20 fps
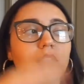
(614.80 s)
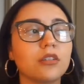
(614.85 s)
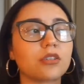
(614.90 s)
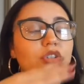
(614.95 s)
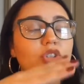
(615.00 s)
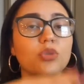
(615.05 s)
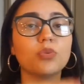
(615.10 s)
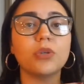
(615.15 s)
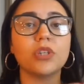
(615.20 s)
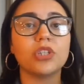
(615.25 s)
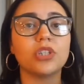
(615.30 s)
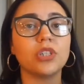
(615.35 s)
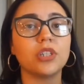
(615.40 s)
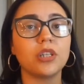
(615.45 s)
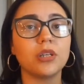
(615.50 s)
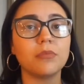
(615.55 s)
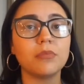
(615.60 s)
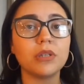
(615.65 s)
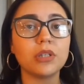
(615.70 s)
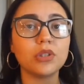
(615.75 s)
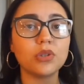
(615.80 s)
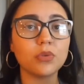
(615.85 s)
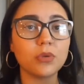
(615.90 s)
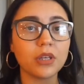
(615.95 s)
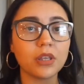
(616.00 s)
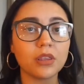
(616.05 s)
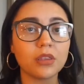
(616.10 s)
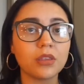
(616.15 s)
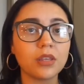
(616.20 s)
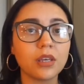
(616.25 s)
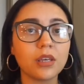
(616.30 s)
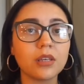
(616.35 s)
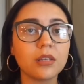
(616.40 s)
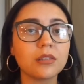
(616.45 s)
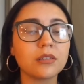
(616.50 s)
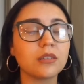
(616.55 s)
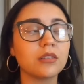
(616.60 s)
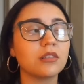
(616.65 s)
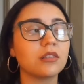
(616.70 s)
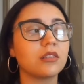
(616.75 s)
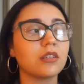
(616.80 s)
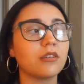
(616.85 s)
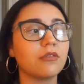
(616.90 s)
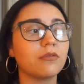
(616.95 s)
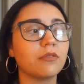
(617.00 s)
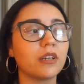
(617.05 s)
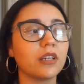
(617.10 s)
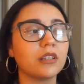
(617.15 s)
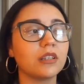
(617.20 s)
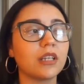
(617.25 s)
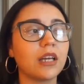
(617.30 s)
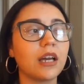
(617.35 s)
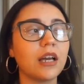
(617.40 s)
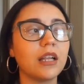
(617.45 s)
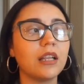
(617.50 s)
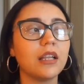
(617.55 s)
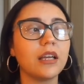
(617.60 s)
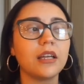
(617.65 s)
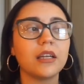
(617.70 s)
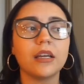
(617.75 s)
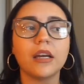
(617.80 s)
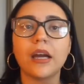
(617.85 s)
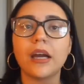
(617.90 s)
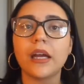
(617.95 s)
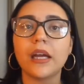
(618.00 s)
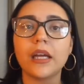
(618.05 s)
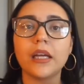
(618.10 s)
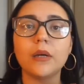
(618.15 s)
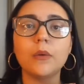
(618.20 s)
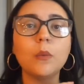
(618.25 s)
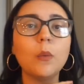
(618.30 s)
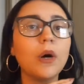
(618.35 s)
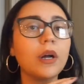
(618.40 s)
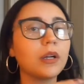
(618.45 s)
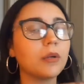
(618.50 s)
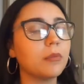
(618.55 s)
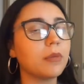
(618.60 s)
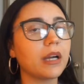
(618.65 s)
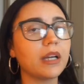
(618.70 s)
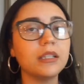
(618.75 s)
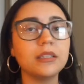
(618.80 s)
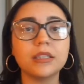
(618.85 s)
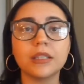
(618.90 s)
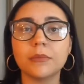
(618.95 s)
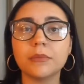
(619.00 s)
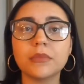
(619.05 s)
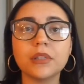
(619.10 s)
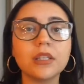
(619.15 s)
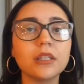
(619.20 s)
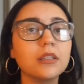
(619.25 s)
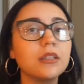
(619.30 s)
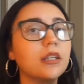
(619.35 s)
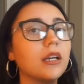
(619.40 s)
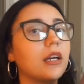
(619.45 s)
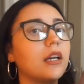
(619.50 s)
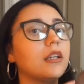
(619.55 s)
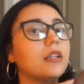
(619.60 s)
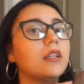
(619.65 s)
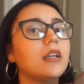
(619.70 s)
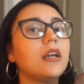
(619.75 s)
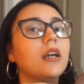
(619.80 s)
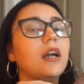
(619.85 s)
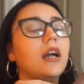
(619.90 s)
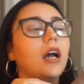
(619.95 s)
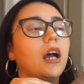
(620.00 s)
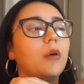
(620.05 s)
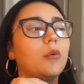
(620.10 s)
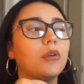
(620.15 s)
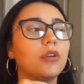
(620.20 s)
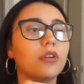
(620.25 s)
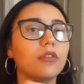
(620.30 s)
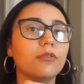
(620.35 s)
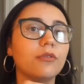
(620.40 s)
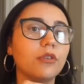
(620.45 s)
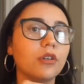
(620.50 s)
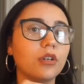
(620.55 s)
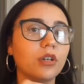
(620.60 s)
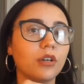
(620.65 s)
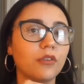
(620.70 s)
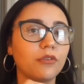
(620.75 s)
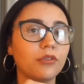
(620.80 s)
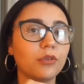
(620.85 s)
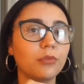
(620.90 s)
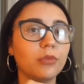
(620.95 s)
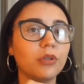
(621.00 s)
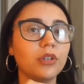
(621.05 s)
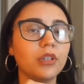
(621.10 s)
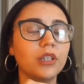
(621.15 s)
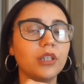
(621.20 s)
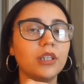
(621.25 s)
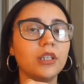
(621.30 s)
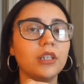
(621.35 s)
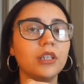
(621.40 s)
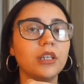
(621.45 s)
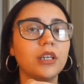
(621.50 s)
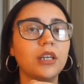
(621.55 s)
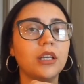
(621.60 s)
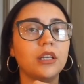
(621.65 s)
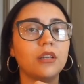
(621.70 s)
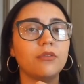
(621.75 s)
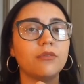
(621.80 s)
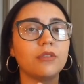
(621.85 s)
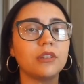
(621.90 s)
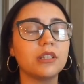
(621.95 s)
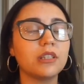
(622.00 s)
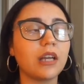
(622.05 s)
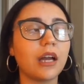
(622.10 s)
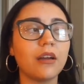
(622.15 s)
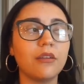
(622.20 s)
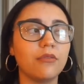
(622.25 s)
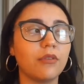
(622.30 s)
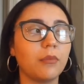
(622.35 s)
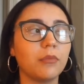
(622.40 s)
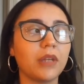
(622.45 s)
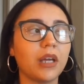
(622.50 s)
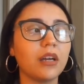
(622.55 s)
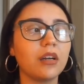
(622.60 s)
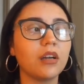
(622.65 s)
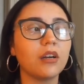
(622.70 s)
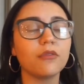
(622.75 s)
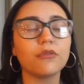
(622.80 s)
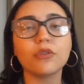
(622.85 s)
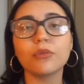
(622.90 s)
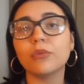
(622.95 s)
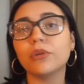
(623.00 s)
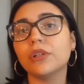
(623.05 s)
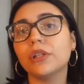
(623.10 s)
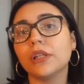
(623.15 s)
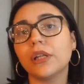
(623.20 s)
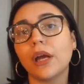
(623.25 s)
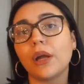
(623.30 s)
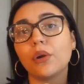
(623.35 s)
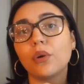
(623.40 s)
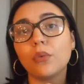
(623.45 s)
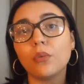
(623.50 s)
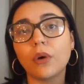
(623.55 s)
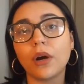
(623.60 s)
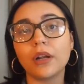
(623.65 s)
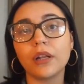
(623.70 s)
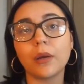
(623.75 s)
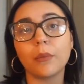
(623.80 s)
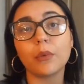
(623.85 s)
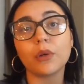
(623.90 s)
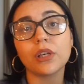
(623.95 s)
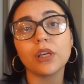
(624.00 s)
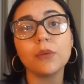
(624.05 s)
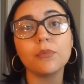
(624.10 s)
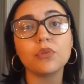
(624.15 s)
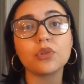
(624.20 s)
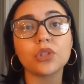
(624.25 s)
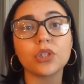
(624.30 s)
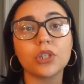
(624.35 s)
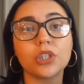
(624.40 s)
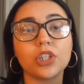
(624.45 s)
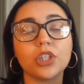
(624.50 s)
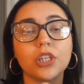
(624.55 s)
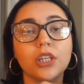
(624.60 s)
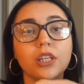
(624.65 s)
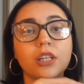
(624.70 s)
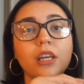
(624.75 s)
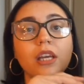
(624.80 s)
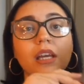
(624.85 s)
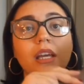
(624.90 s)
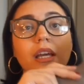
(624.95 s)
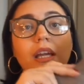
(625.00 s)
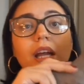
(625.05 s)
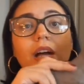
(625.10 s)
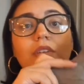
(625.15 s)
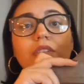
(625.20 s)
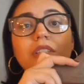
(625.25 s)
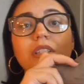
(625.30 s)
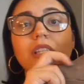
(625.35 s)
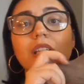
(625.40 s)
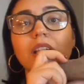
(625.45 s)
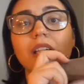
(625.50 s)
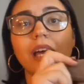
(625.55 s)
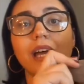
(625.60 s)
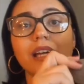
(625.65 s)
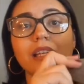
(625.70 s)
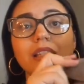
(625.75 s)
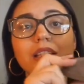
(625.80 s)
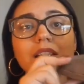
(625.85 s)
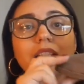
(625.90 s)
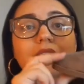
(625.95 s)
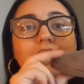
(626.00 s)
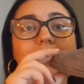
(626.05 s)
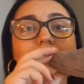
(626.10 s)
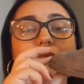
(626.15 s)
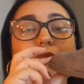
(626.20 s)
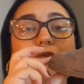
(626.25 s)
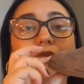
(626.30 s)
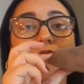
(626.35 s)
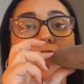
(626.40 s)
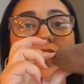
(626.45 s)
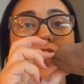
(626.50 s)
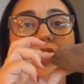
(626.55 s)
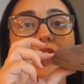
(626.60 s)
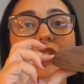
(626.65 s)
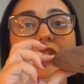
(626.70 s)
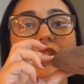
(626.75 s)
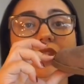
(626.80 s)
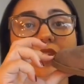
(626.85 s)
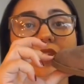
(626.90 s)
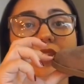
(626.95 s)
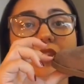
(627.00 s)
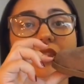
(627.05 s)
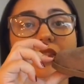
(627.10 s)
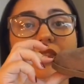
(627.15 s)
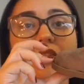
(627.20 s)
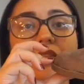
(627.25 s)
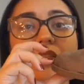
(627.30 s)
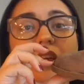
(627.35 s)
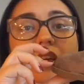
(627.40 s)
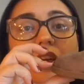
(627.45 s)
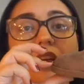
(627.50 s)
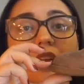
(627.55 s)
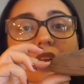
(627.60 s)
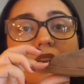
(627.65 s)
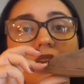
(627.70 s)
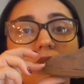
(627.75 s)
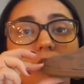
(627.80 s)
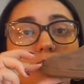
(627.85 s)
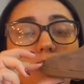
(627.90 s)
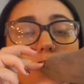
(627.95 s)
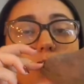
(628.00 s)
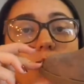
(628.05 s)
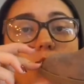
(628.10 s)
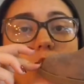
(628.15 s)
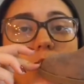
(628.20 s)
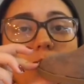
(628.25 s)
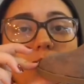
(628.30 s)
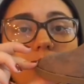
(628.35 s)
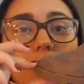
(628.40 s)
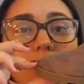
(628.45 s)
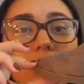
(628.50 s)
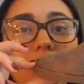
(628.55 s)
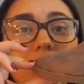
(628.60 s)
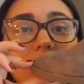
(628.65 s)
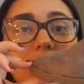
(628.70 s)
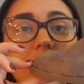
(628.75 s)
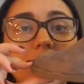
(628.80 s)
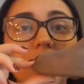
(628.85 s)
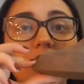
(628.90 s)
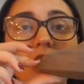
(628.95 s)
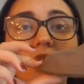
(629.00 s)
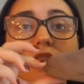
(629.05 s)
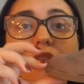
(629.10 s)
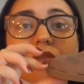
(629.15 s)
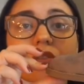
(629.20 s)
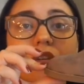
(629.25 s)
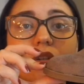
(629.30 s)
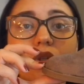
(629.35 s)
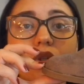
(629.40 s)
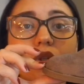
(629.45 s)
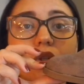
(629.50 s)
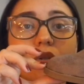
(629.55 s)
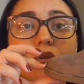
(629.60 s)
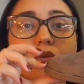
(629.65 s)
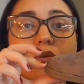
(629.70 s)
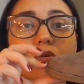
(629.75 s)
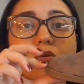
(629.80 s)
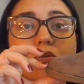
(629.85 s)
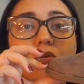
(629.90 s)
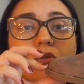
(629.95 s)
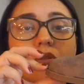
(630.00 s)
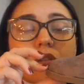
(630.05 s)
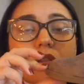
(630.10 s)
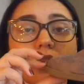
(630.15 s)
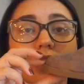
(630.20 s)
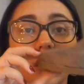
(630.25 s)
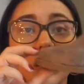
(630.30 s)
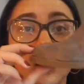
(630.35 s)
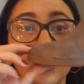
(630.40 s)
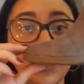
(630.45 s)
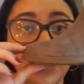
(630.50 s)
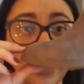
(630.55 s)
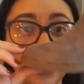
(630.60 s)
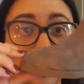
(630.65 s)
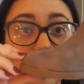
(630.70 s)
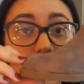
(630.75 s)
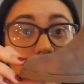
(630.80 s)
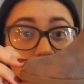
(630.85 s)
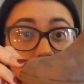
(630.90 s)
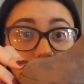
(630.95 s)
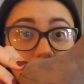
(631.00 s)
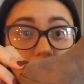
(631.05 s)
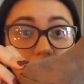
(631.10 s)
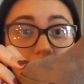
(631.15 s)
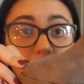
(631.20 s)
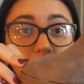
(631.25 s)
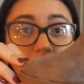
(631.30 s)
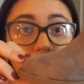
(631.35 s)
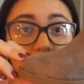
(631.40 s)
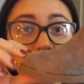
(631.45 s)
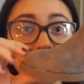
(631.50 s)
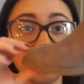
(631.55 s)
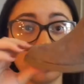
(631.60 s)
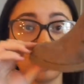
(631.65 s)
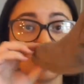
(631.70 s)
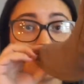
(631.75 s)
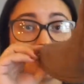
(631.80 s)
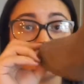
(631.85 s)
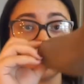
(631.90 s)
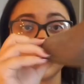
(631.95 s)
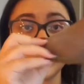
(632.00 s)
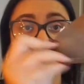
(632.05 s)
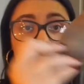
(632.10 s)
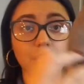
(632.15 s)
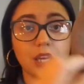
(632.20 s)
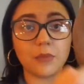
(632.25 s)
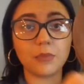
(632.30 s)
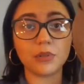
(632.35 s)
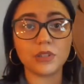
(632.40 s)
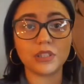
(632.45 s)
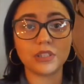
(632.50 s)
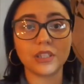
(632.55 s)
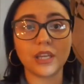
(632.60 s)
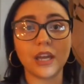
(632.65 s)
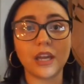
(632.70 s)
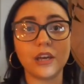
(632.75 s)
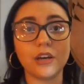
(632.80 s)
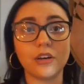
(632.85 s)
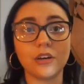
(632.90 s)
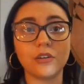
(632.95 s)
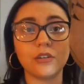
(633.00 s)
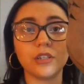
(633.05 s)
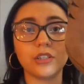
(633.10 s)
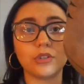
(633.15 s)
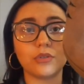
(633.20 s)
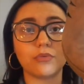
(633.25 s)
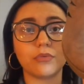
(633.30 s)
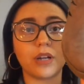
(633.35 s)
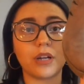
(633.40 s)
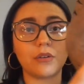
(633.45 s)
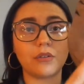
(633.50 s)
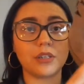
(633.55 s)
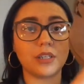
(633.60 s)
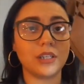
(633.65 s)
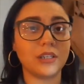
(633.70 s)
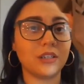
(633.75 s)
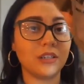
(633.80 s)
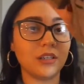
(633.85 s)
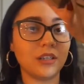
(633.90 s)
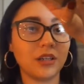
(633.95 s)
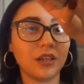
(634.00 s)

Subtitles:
switching in between things and stuff like that. Like, I want to buy something that I'm gonna feel comfortable in, and if I'm not comfortable, then I don't want it. I'm gonna keep searching. And I was glad to find these in Walmart because a lot of these shoes like this type of style, it's rounded,